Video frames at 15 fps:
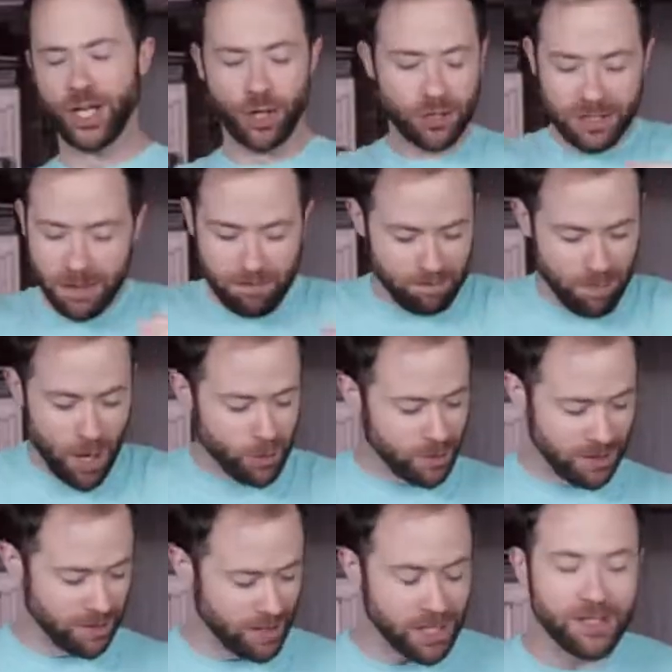You're
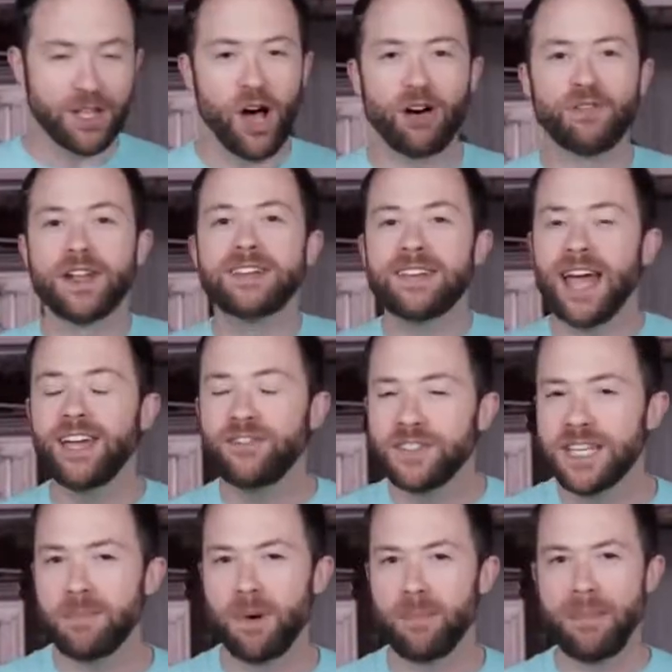supposed to dissolve a knife
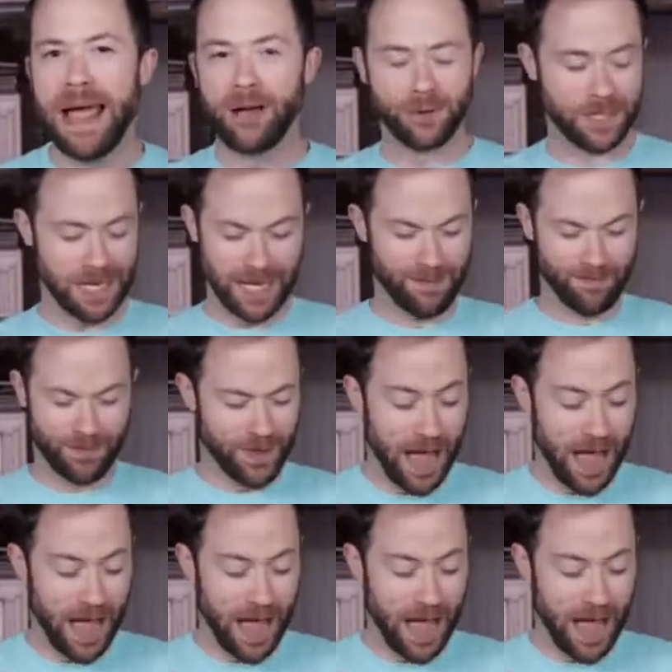tip amount in,